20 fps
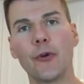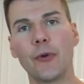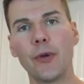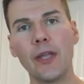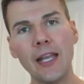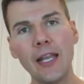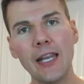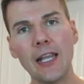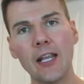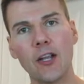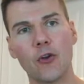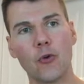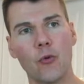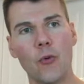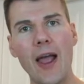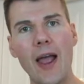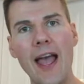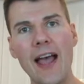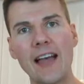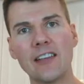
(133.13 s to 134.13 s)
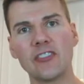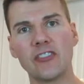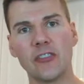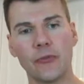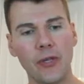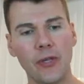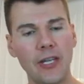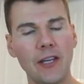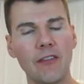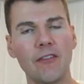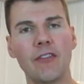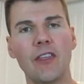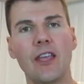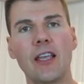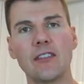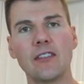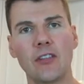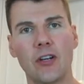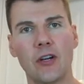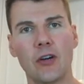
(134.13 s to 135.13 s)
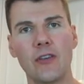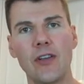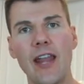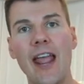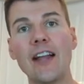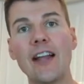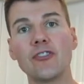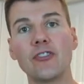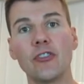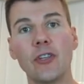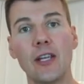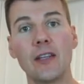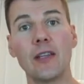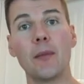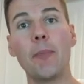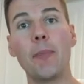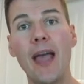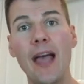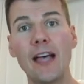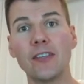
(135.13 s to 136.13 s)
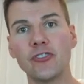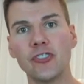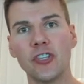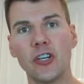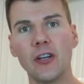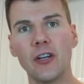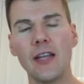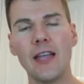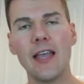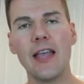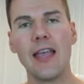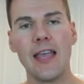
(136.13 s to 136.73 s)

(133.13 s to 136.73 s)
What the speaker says: they're eating grass, they're eating things that are naturally in the pasture.